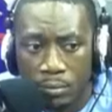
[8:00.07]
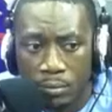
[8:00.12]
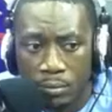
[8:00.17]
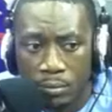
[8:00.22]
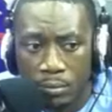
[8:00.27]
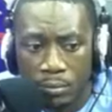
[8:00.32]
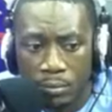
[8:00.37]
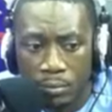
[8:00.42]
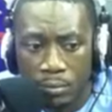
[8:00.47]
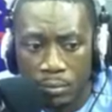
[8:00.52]

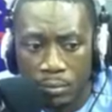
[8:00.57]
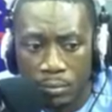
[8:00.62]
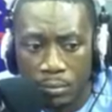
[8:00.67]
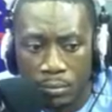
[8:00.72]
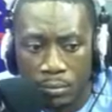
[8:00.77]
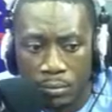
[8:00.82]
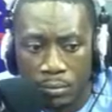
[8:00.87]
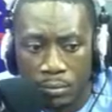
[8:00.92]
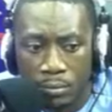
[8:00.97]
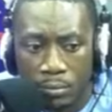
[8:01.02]

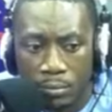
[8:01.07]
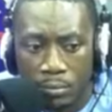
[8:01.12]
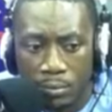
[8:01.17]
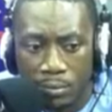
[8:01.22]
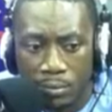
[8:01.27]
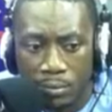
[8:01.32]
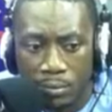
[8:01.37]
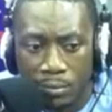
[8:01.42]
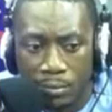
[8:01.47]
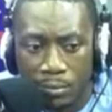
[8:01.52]

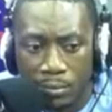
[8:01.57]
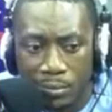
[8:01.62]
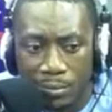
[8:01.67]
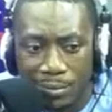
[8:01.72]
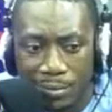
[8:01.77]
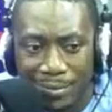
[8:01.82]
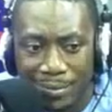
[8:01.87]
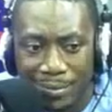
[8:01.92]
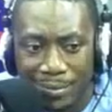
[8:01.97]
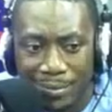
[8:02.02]

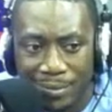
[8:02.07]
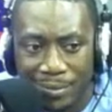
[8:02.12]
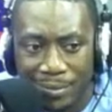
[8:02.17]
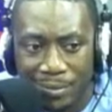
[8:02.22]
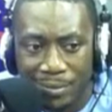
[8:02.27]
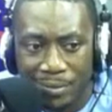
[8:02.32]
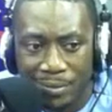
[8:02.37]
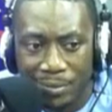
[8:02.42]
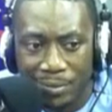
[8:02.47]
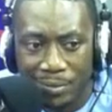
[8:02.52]

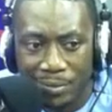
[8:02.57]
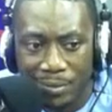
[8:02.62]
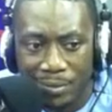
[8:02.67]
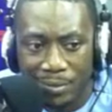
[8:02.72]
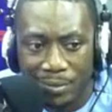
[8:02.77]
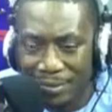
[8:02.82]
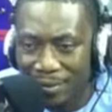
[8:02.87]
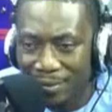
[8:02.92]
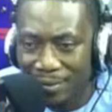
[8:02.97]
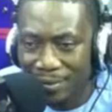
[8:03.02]

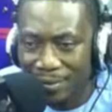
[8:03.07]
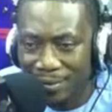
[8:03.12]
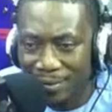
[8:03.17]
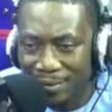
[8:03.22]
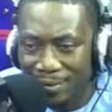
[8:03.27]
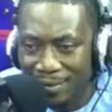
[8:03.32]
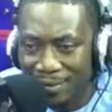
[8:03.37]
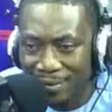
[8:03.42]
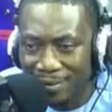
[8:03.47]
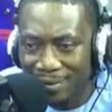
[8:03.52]

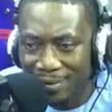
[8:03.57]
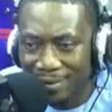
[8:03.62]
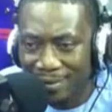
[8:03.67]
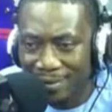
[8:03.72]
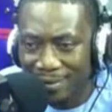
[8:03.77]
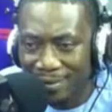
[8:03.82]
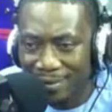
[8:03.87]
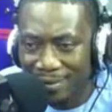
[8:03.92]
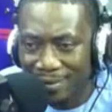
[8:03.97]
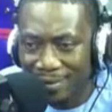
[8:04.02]

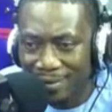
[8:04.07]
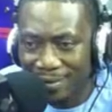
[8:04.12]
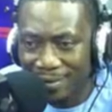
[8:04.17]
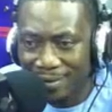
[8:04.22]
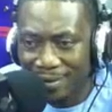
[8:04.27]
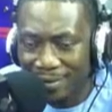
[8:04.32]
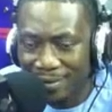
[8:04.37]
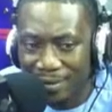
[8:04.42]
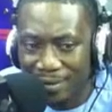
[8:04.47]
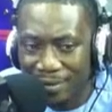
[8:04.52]

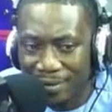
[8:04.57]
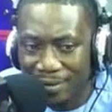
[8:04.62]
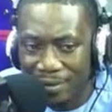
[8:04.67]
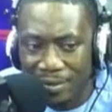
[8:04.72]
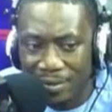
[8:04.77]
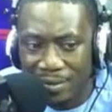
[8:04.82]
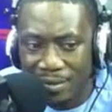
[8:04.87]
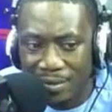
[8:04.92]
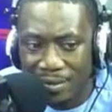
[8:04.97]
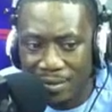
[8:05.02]

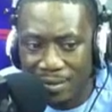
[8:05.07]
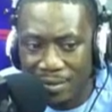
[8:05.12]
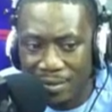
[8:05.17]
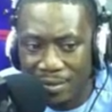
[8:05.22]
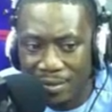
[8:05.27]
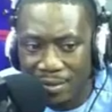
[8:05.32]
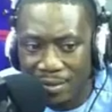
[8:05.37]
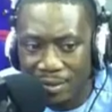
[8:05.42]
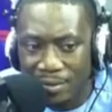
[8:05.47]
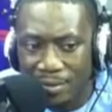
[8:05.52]

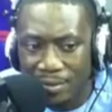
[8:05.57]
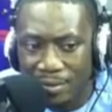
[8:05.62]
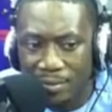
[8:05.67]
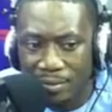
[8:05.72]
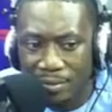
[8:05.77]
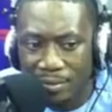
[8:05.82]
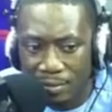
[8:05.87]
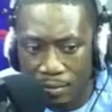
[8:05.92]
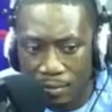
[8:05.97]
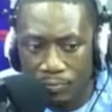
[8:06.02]

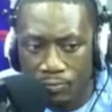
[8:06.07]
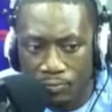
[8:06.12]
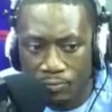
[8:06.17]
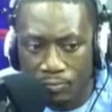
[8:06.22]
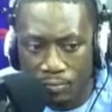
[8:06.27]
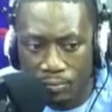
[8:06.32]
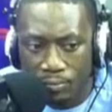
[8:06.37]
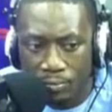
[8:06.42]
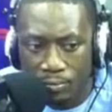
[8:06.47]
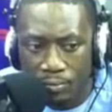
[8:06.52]

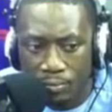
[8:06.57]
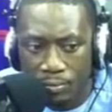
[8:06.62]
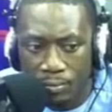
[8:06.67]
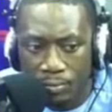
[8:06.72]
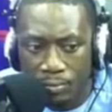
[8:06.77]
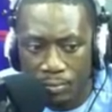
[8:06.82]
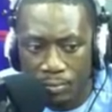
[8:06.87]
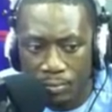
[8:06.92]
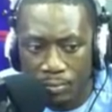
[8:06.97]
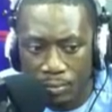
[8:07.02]

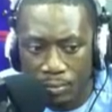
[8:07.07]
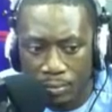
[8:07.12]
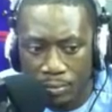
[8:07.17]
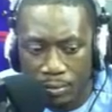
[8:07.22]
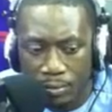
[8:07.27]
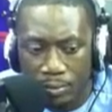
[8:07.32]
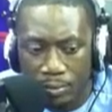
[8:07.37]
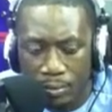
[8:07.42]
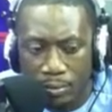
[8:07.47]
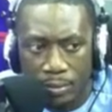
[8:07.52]

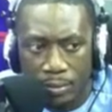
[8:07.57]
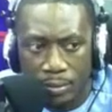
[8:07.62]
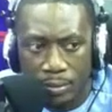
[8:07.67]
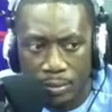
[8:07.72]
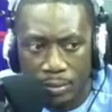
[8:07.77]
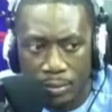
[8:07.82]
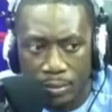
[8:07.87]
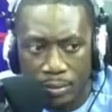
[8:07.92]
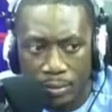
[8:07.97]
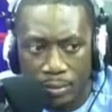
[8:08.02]
This person isn't speaking.